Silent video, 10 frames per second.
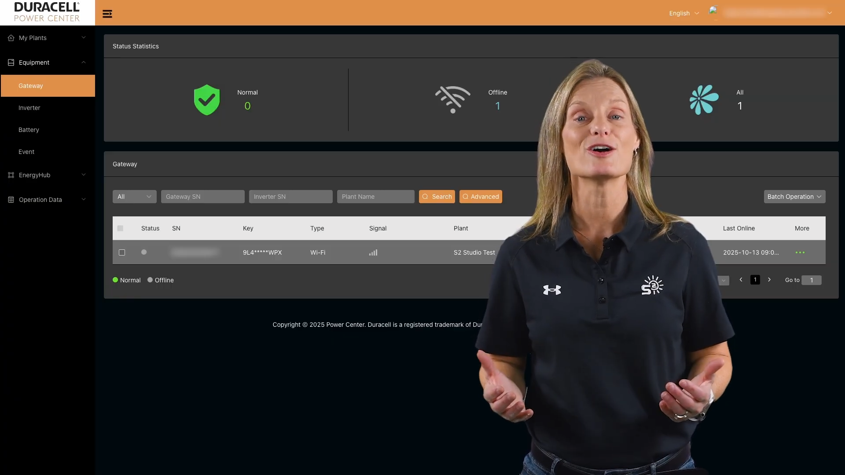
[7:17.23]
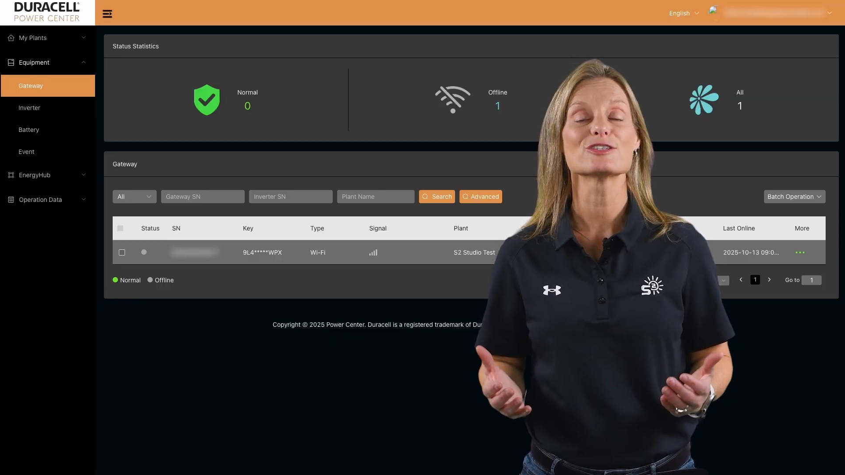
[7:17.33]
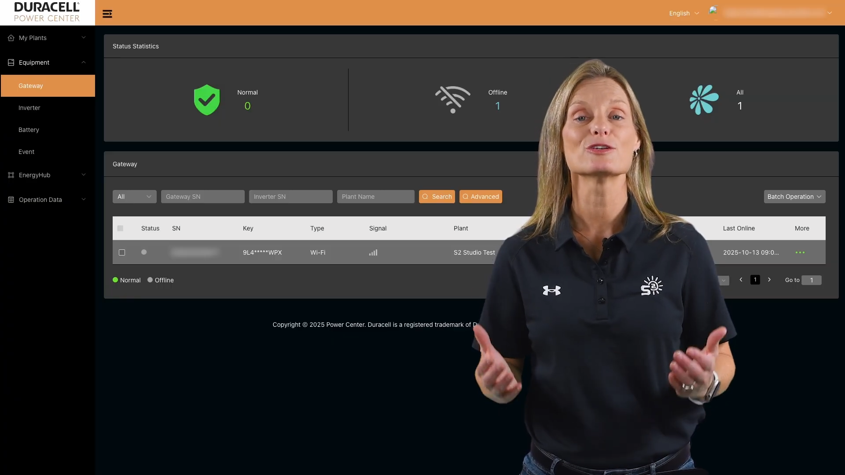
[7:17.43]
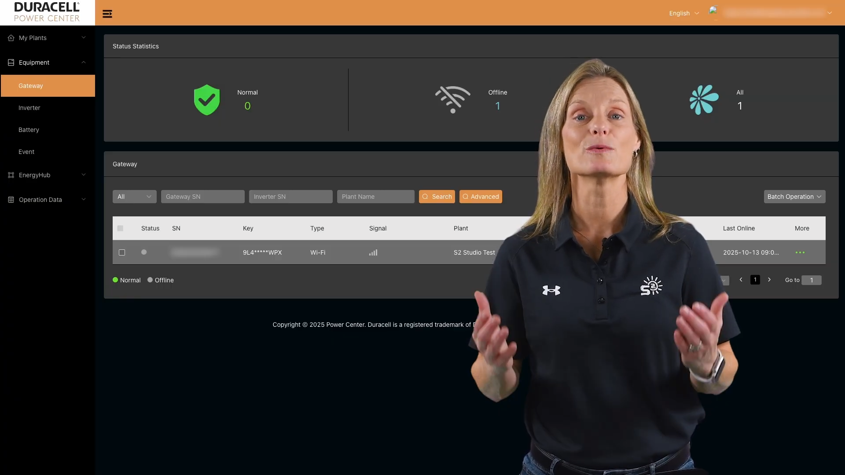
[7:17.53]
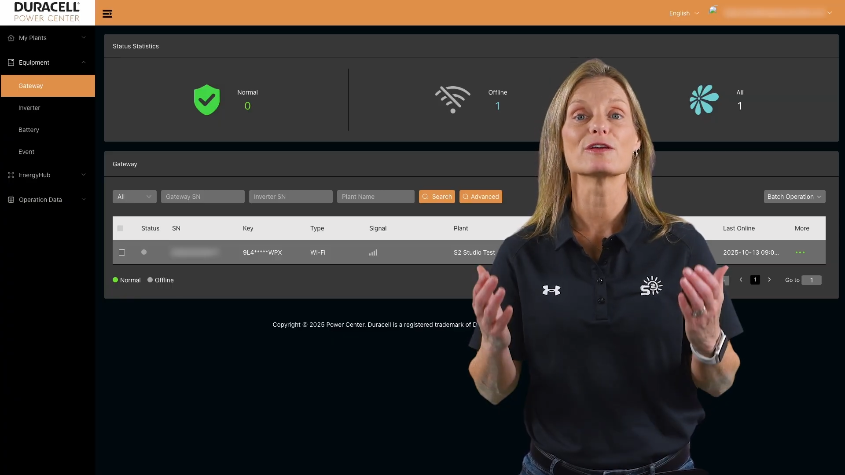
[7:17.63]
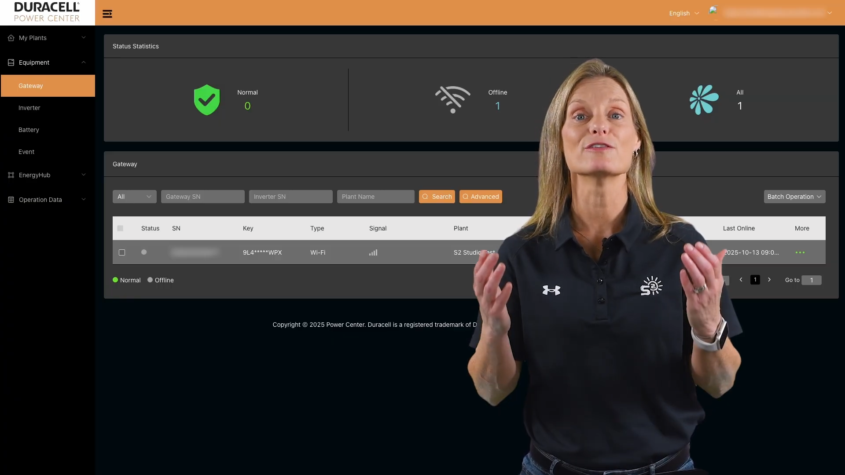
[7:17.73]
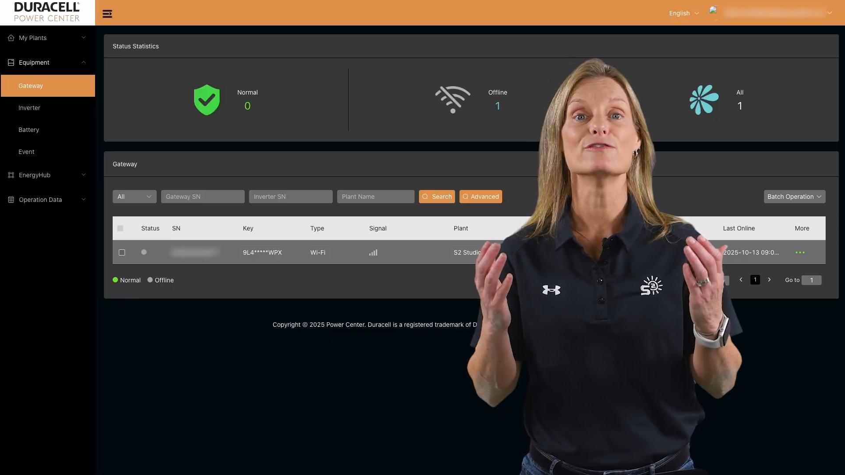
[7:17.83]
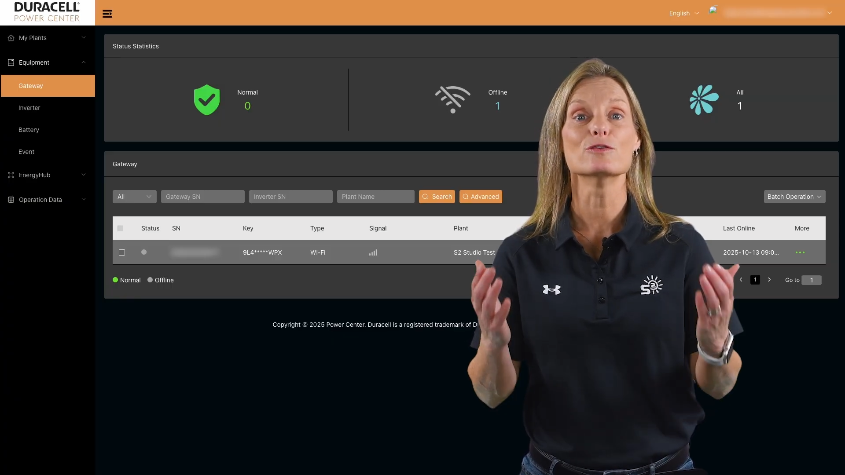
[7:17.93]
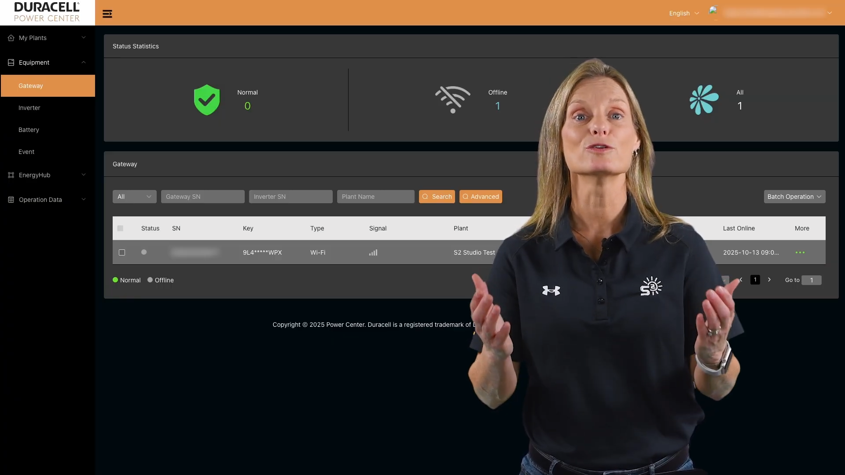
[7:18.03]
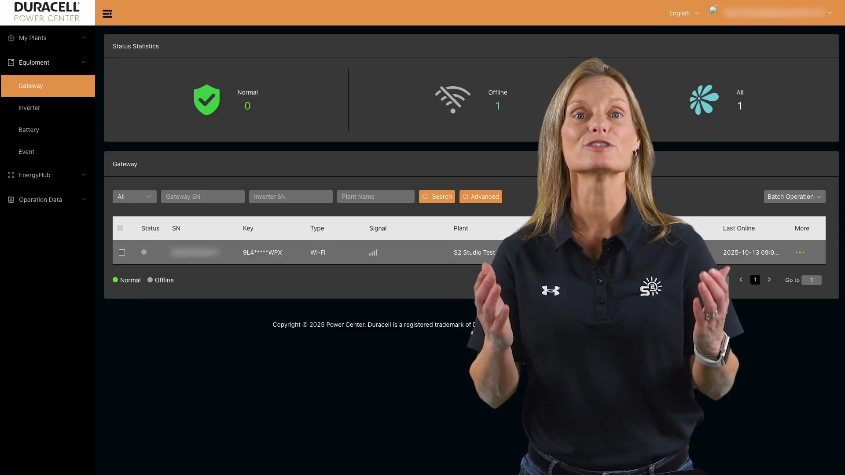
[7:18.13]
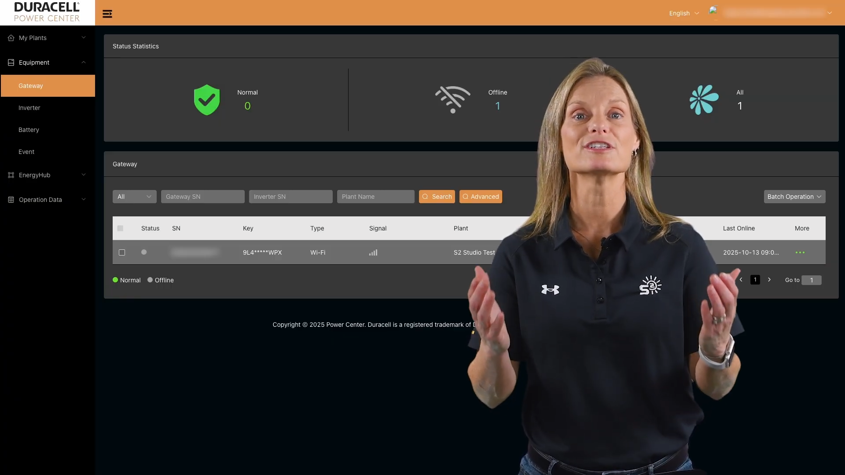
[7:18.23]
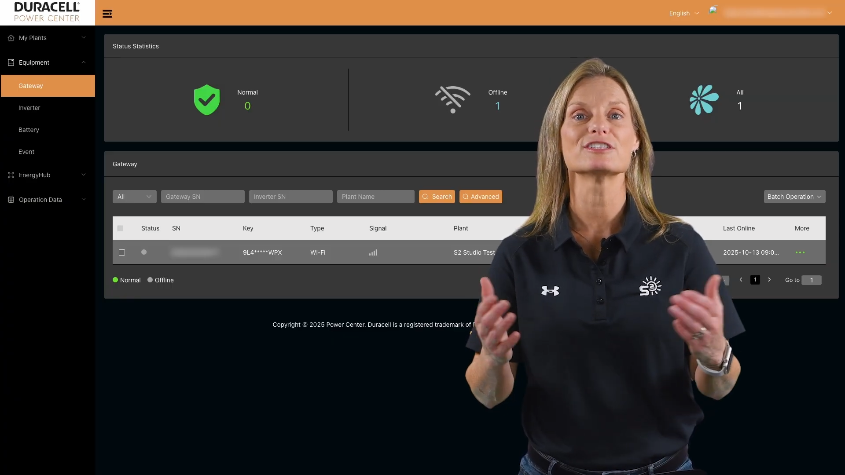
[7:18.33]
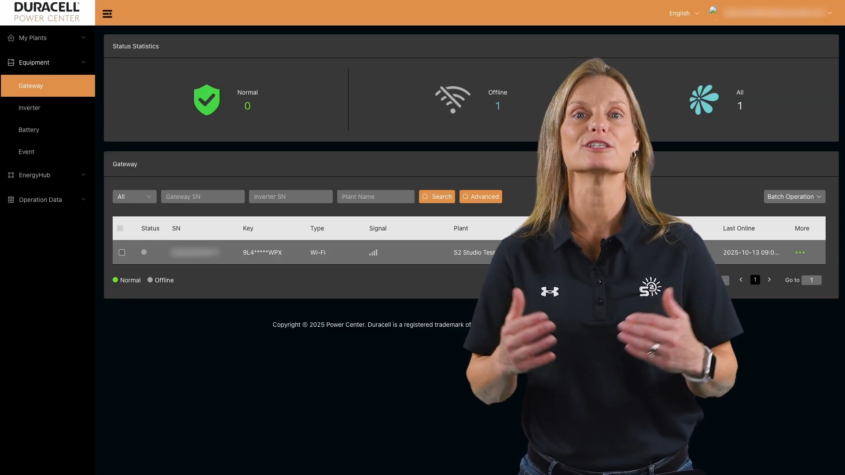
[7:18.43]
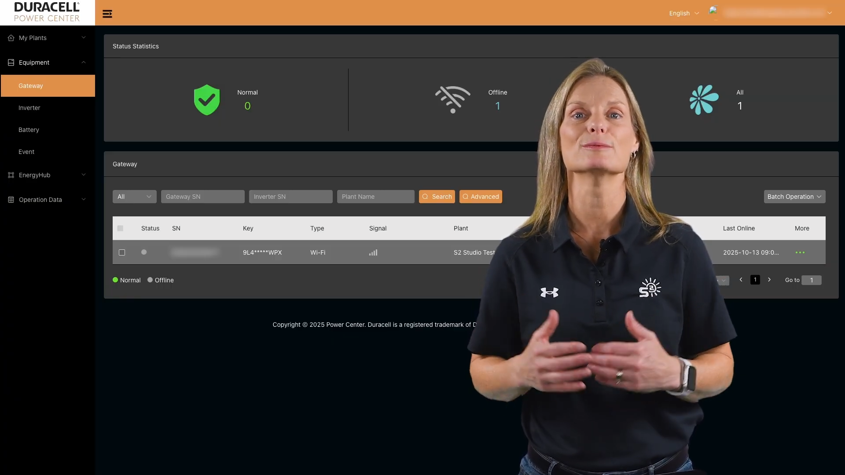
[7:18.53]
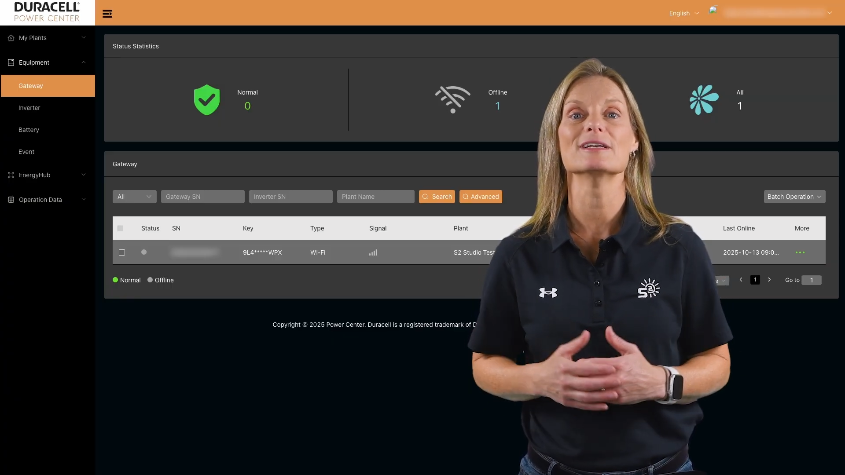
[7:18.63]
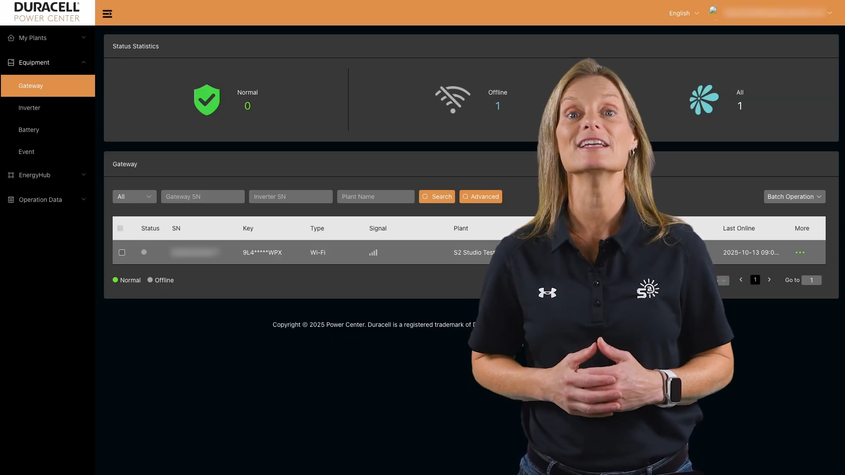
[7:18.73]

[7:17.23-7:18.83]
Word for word: also where the full system